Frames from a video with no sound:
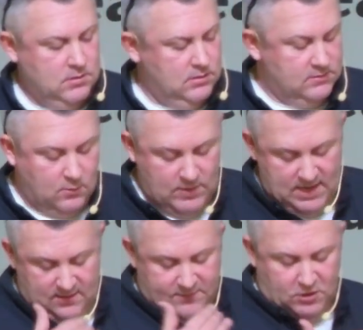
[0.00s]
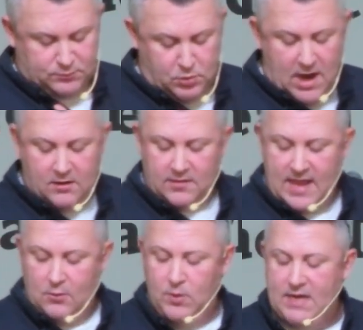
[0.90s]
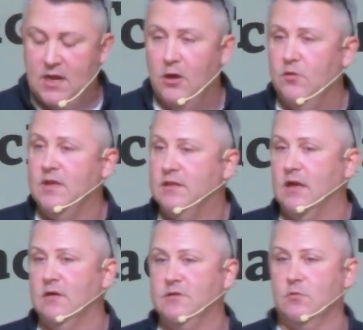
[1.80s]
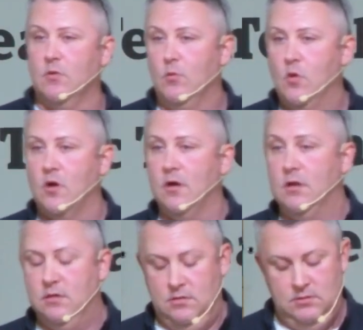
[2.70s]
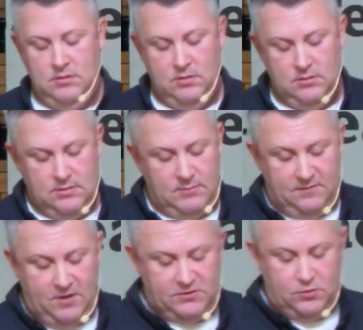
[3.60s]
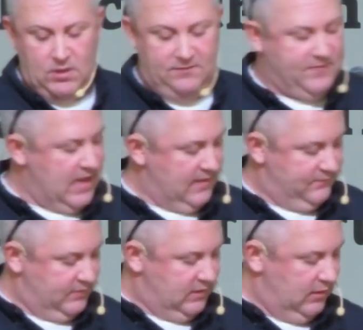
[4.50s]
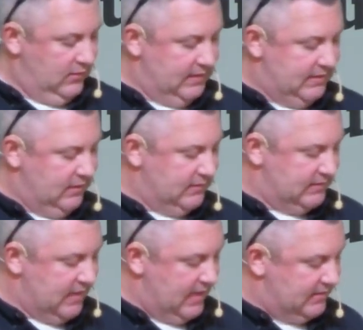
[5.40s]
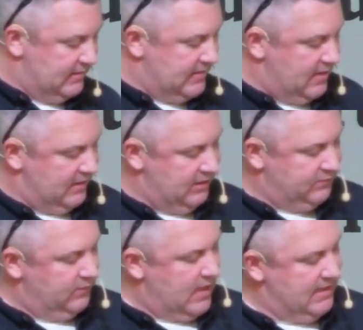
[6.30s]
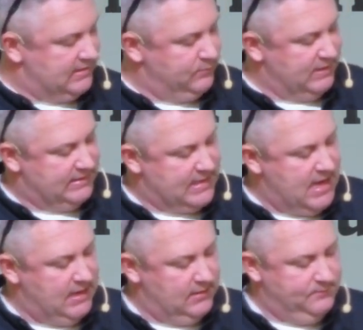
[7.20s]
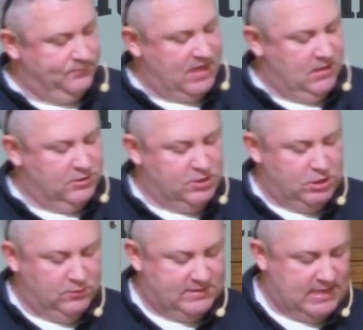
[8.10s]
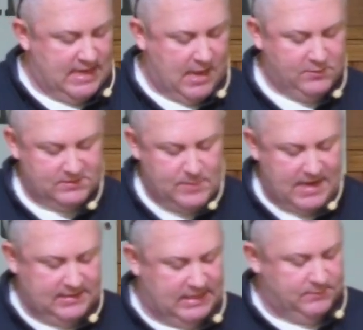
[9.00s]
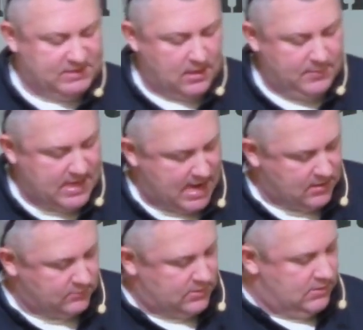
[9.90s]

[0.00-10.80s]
So in the verse prior to that, we know that there is a reward. I mean, verse 25 clearly tells us that. It says, Now the Israelites have been saying, You see how this man keeps coming out.